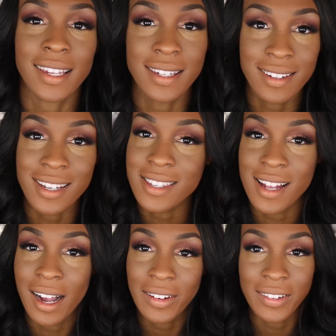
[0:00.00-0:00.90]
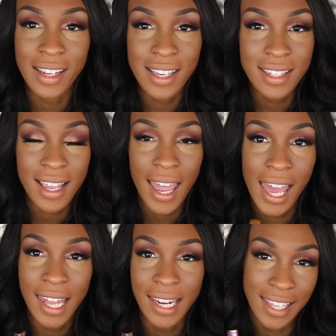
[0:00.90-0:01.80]
It does not crease
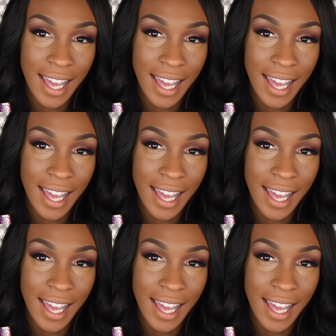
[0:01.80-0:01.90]
and